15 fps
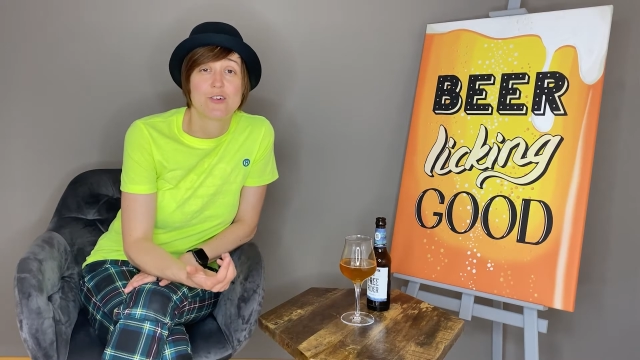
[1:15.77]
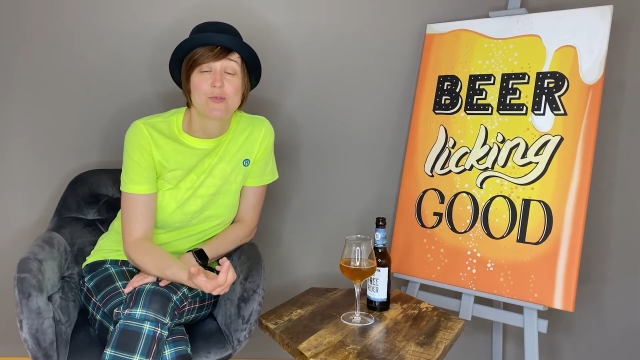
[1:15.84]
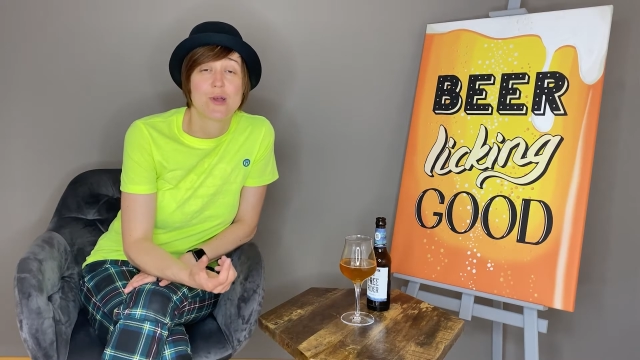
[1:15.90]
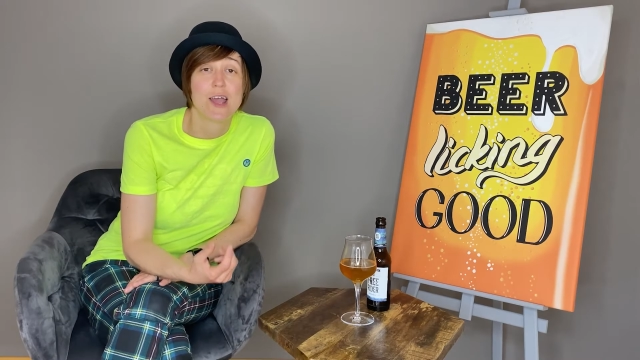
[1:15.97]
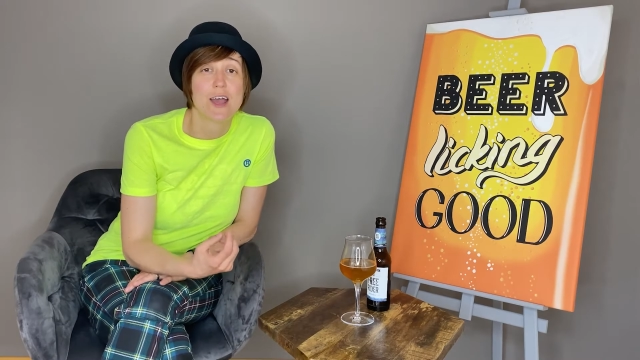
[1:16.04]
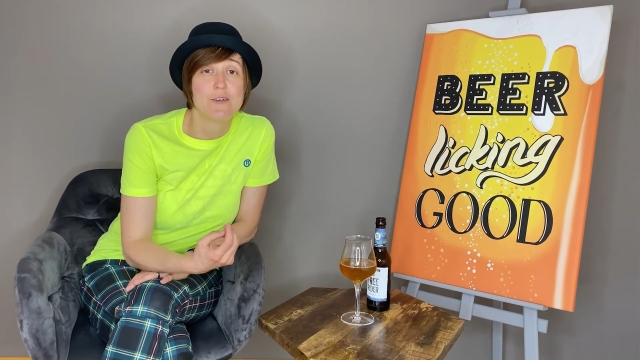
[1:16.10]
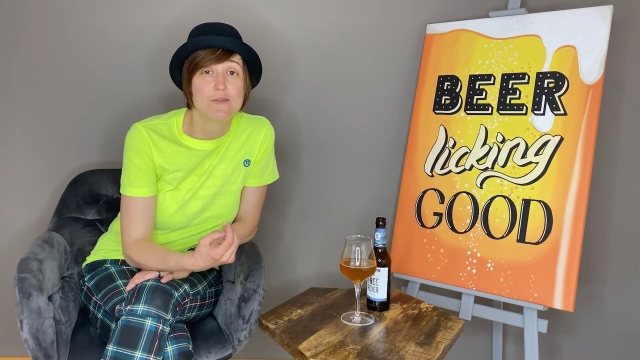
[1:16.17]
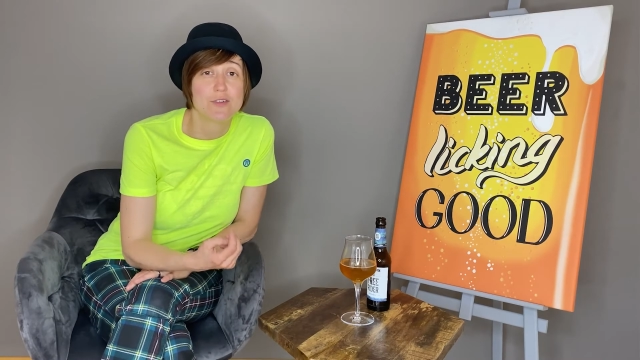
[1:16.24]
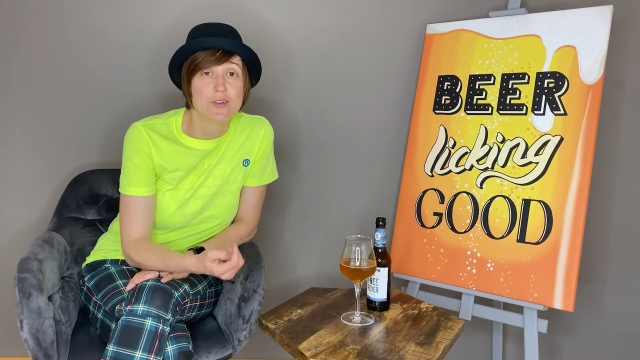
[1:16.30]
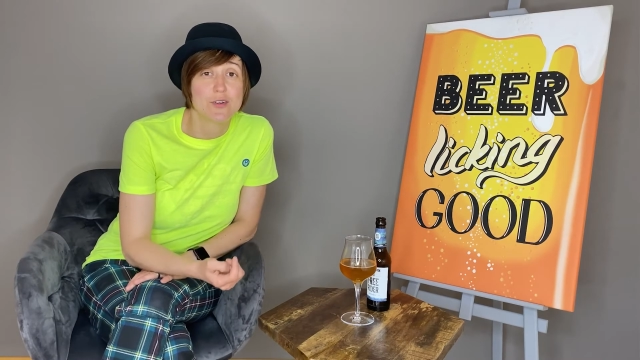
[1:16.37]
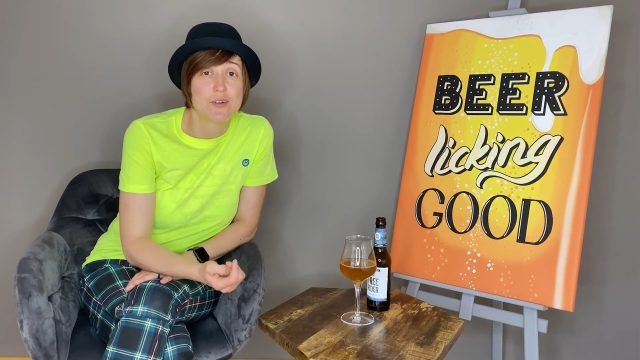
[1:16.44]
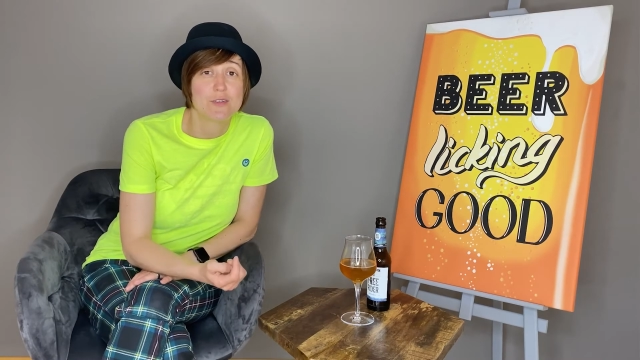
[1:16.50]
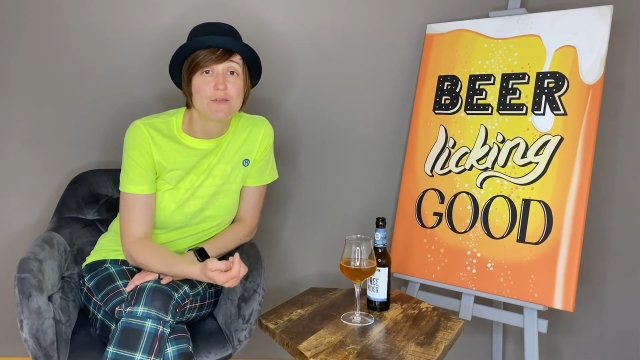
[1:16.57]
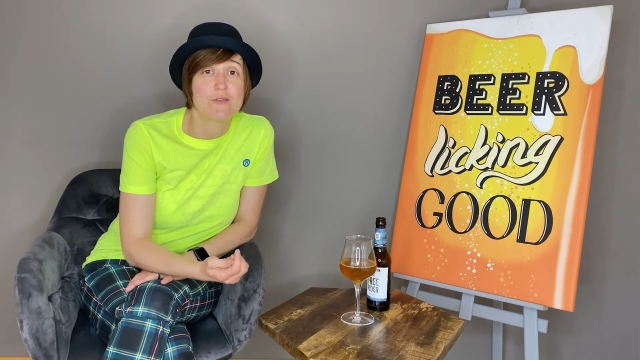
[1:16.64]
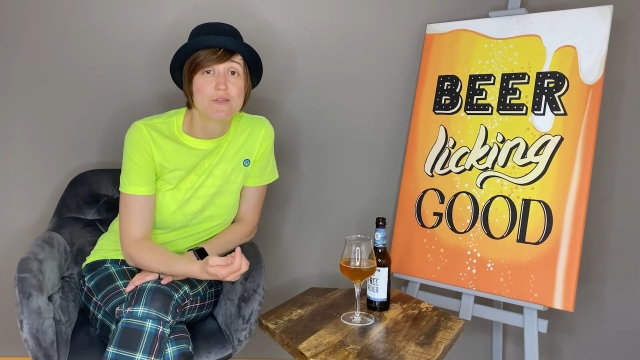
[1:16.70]
We have to
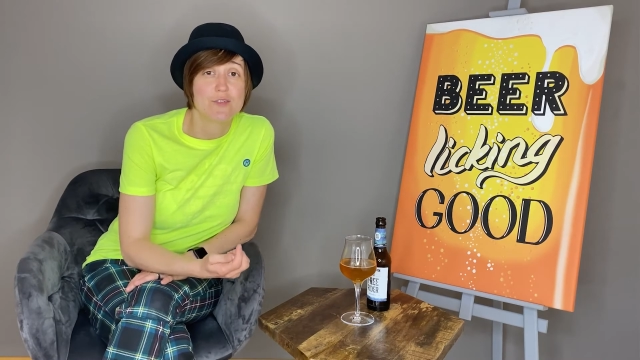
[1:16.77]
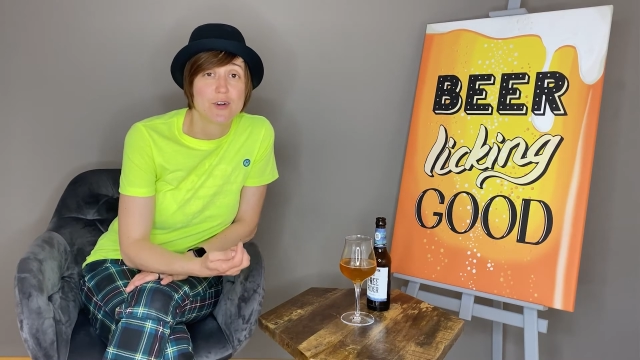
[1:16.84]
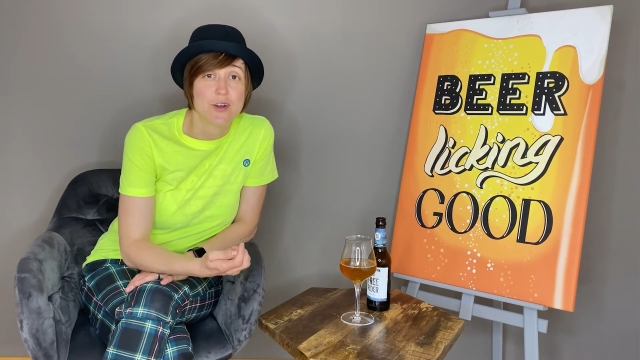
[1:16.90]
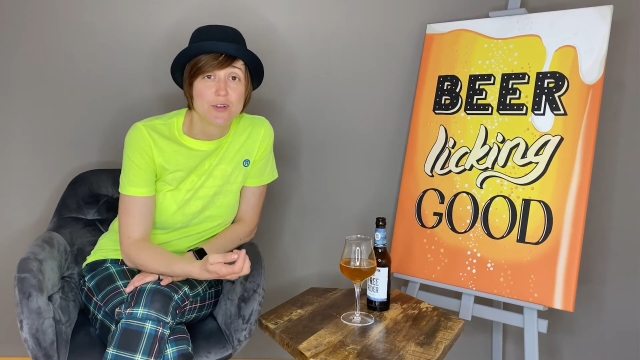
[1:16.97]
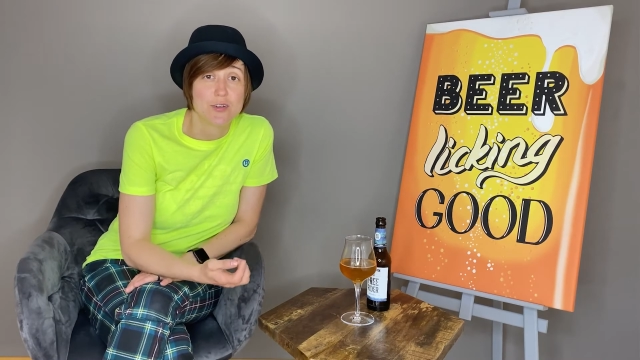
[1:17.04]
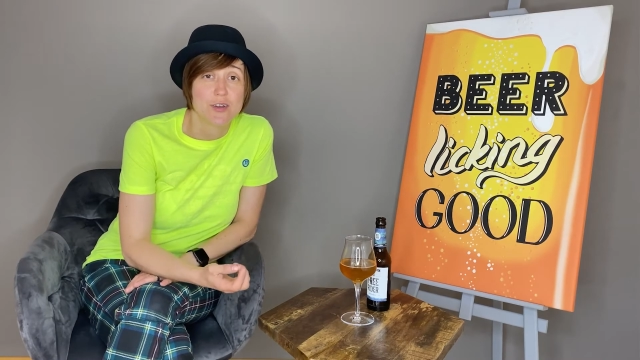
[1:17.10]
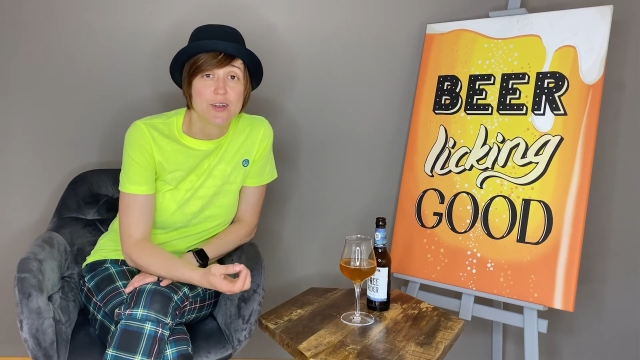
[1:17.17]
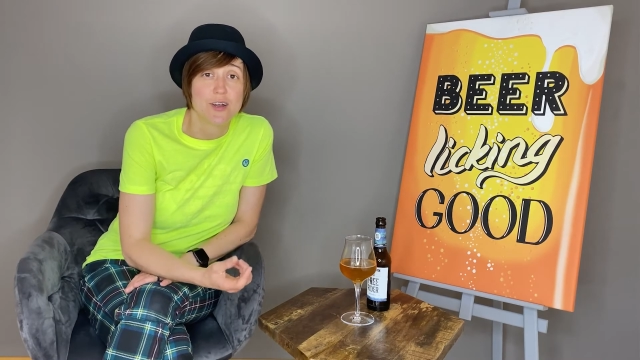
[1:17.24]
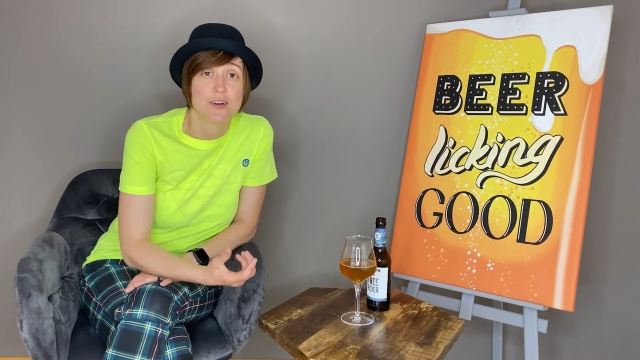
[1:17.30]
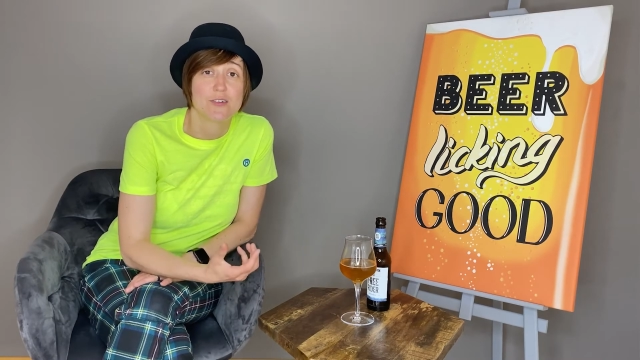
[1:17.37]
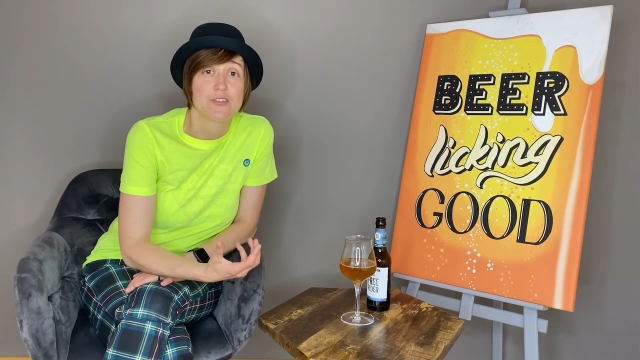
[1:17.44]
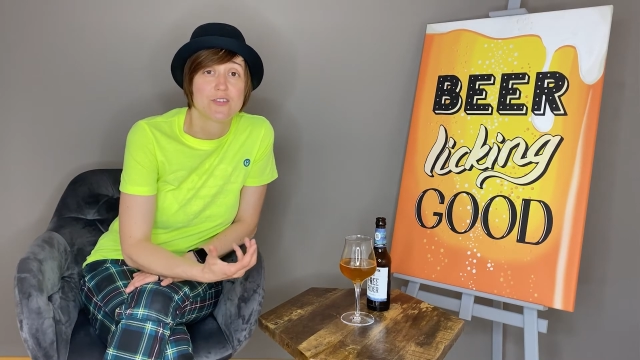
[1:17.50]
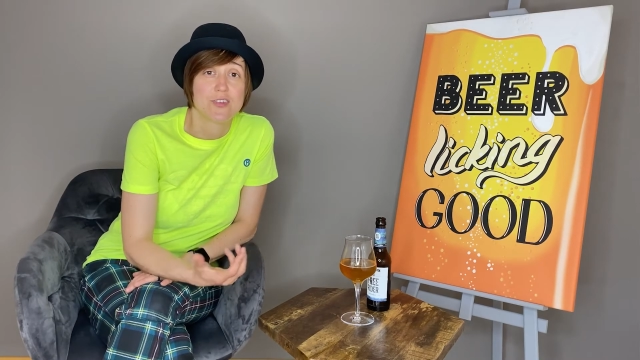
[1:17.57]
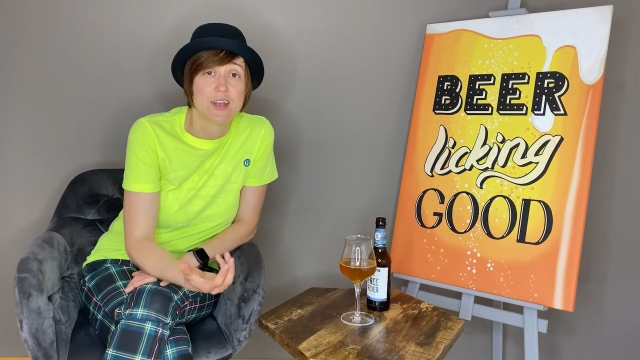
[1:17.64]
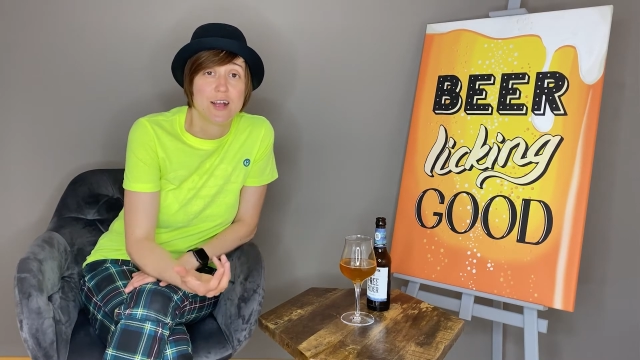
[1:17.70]
confront
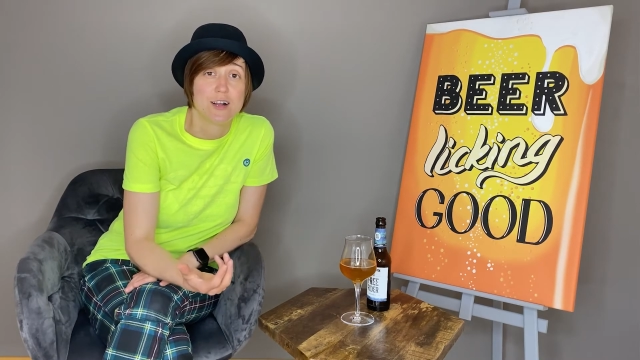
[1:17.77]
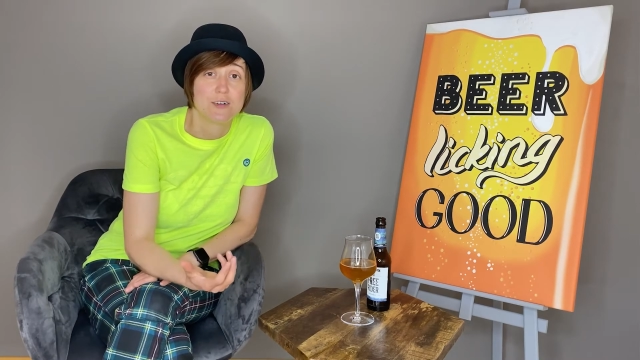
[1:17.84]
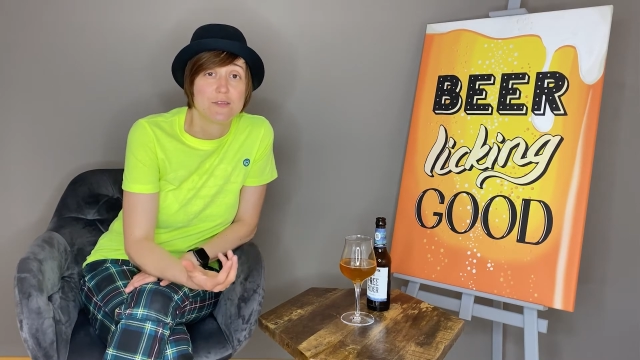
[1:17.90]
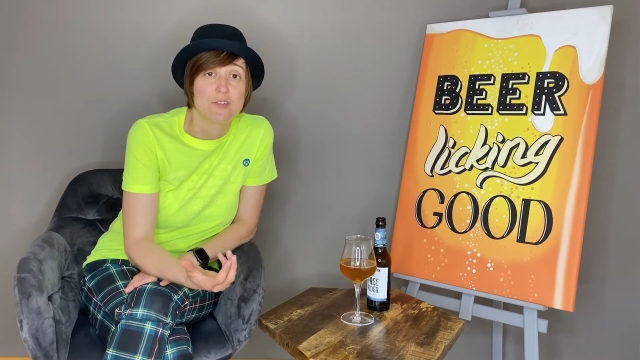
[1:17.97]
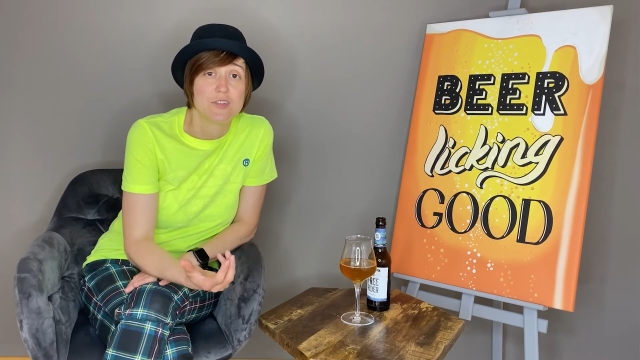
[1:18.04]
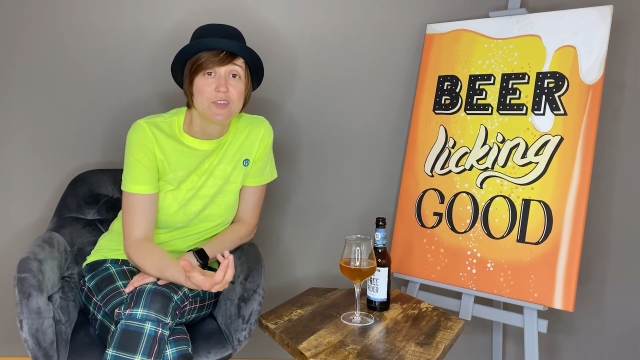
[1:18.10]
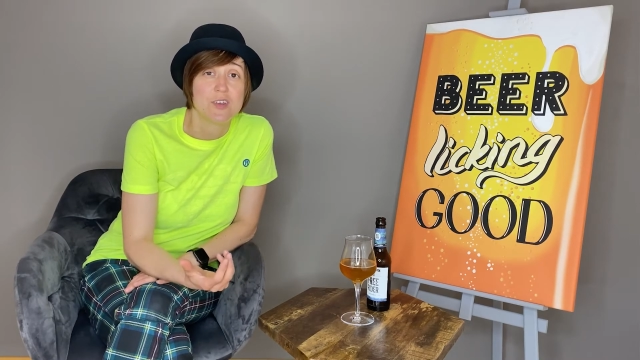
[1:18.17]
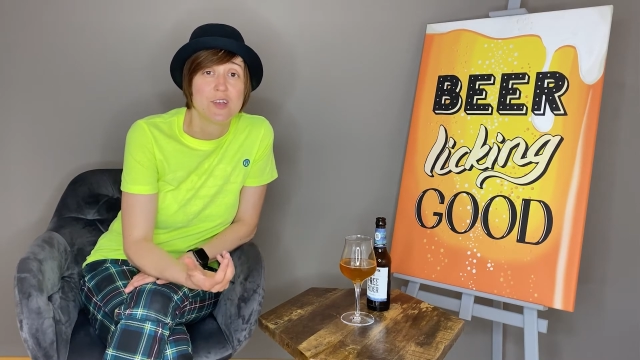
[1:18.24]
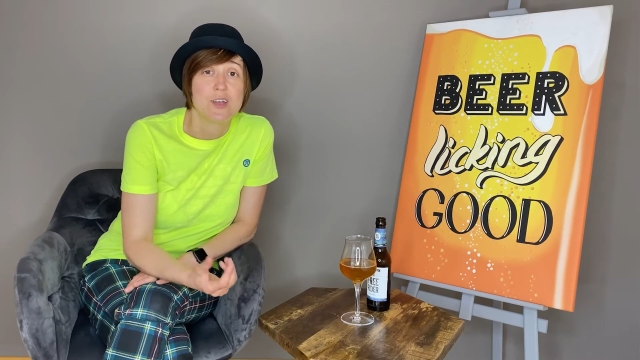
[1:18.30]
ourselves